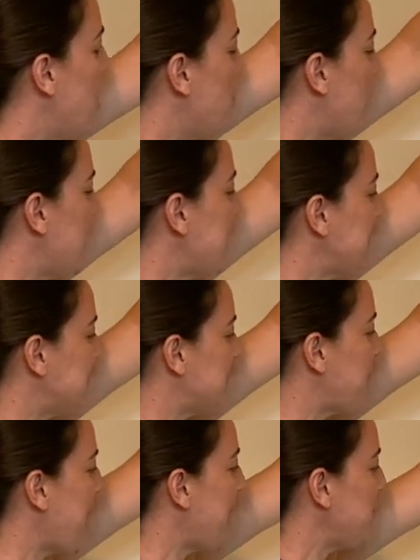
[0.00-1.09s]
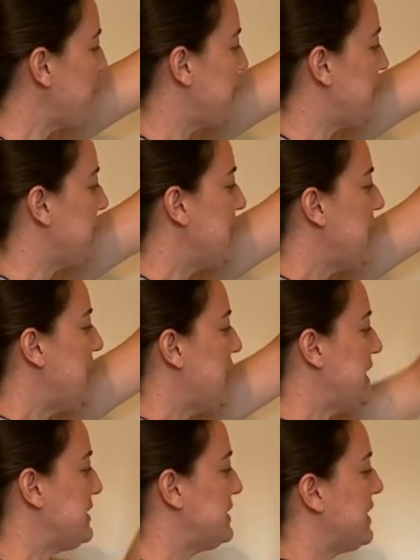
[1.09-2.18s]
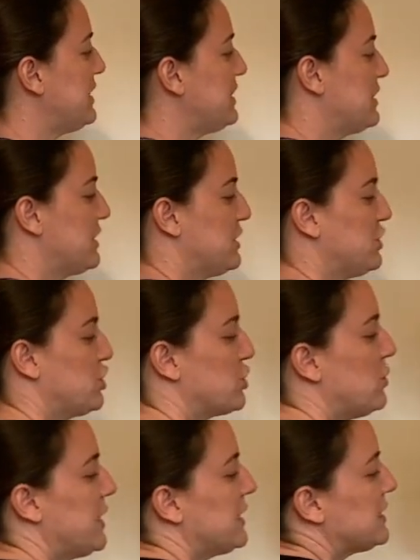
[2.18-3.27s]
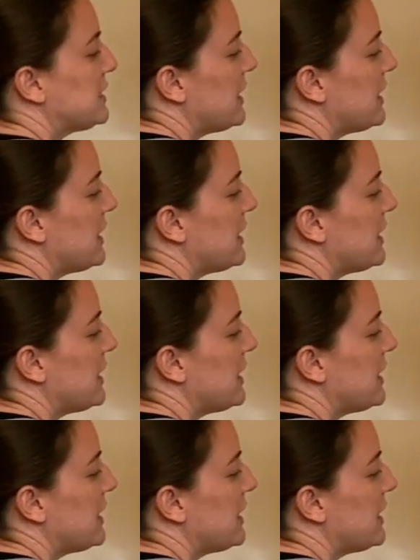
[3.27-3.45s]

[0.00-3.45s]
what ends up happening is that the joint